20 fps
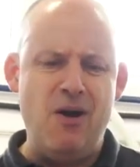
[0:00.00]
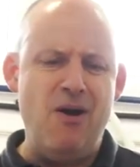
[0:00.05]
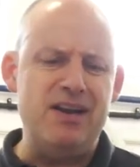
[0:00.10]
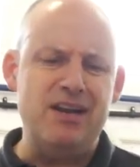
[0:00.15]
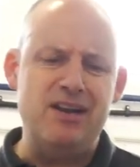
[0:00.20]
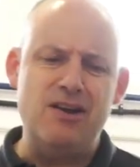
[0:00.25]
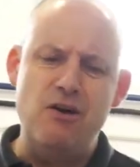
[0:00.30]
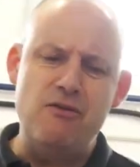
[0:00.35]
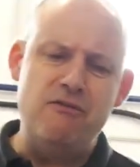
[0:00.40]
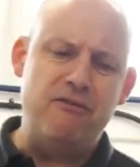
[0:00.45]
I
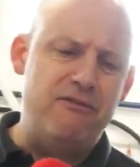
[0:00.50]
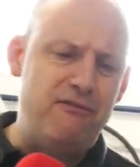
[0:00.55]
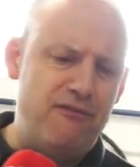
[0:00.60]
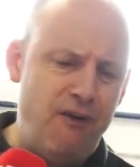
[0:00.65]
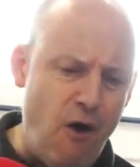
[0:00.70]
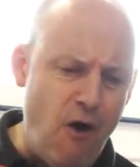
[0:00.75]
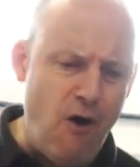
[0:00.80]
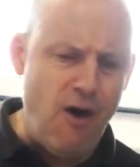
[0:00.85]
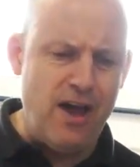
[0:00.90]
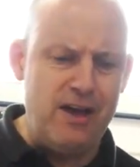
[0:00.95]
don't know,
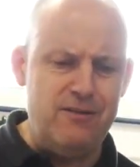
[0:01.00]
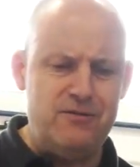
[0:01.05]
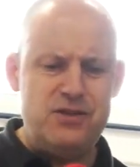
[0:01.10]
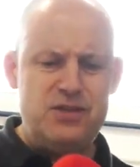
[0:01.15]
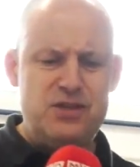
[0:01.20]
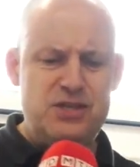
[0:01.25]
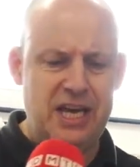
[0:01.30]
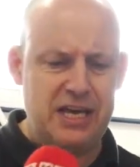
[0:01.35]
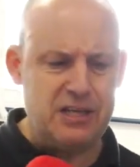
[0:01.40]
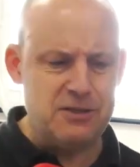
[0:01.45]
five,
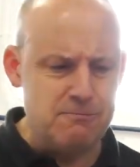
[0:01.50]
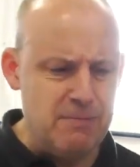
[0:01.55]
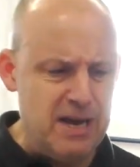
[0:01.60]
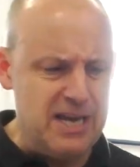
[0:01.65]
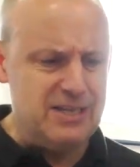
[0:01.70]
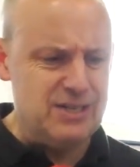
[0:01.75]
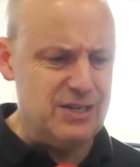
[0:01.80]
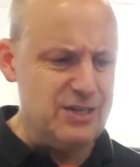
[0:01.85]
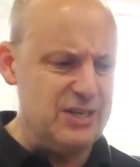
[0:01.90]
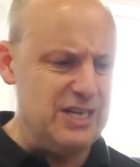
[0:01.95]
six
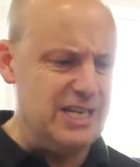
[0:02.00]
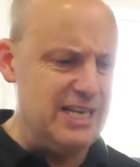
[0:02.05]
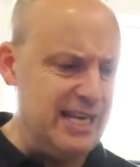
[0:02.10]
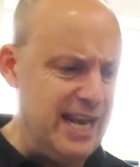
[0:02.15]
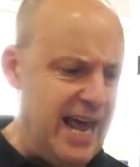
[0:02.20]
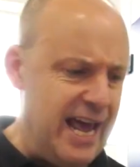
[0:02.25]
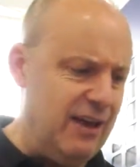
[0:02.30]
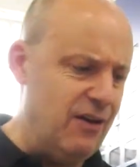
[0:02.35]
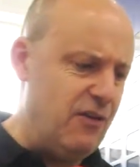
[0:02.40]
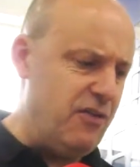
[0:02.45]
meters in
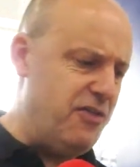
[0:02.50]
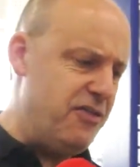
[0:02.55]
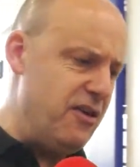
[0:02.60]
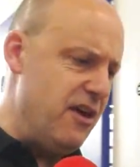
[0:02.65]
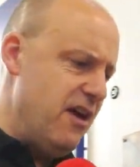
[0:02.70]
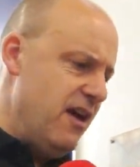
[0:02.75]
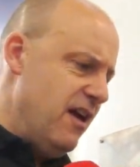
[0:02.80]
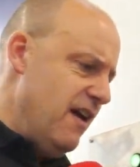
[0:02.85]
length,